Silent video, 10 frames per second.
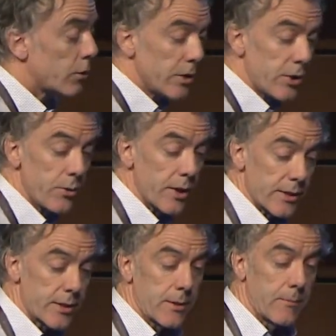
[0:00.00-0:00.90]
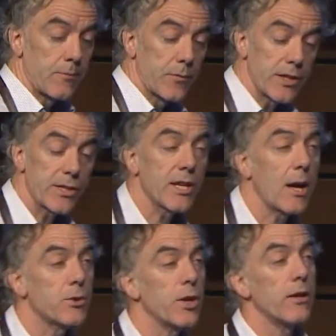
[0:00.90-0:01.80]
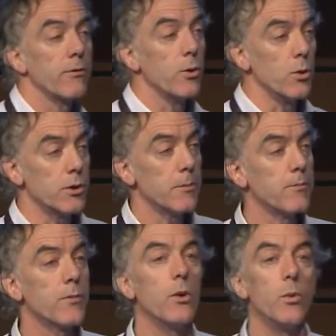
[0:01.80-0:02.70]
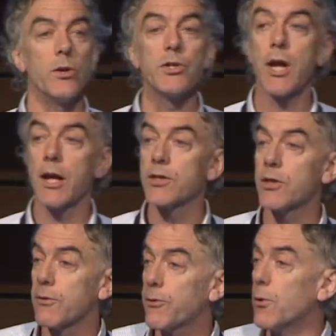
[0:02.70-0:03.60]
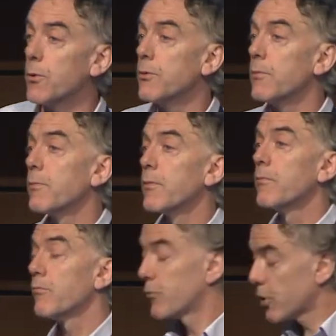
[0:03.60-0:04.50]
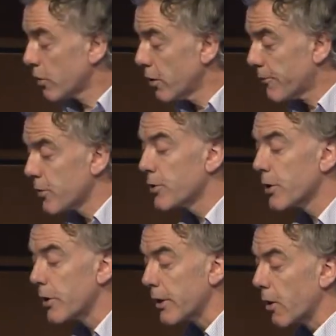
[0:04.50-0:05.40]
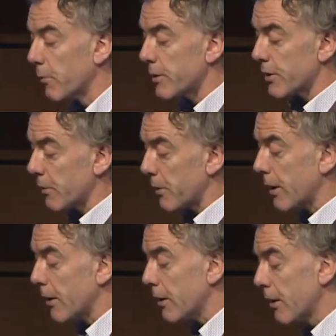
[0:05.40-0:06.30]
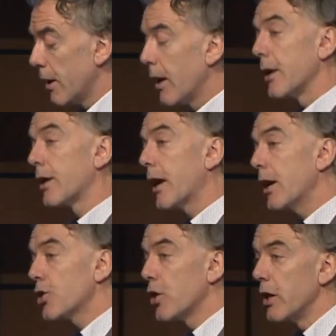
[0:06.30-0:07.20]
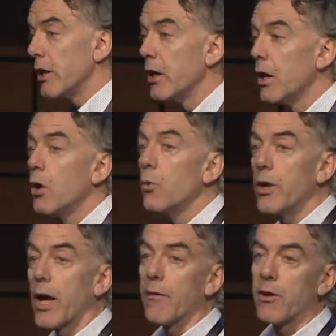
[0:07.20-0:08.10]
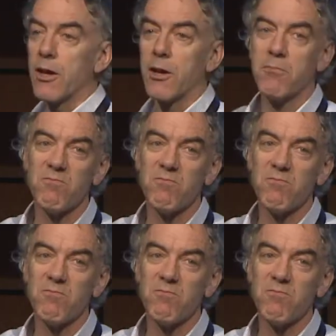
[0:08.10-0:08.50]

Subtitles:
do we do this? This is Abtran of old. We used to answer the phone, generally for utility companies at the beginning, and occasionally we'd have a